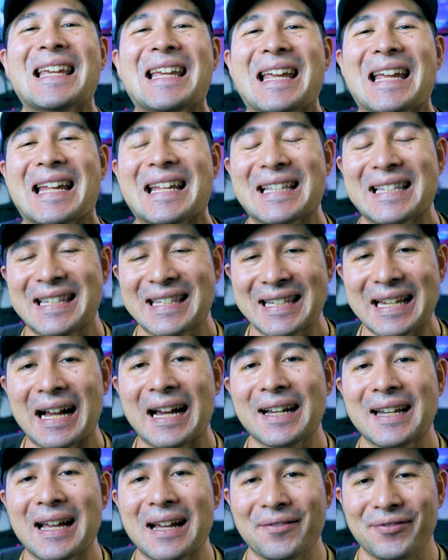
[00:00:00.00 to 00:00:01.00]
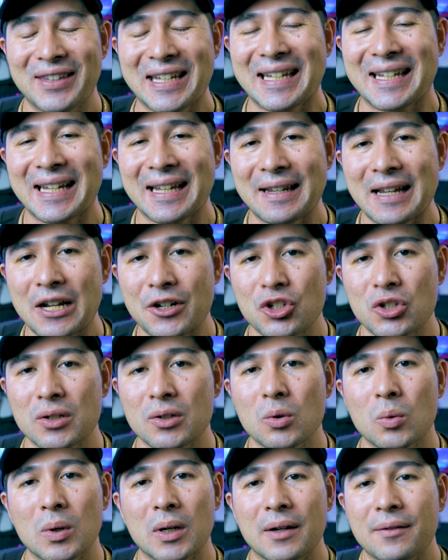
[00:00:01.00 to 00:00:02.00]
inside of the connection,
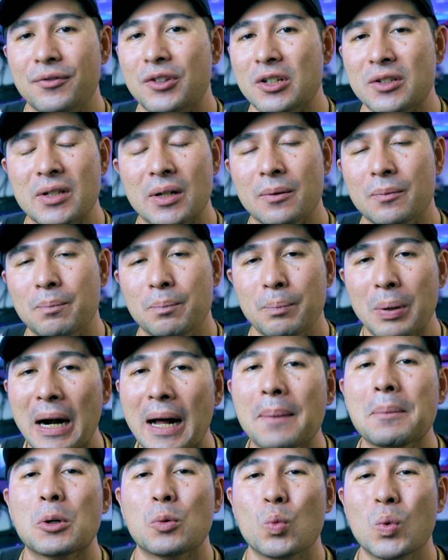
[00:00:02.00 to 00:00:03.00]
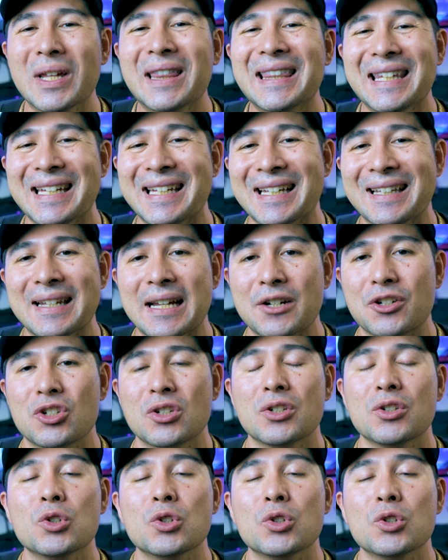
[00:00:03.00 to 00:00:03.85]
or if there's a problem with the connection,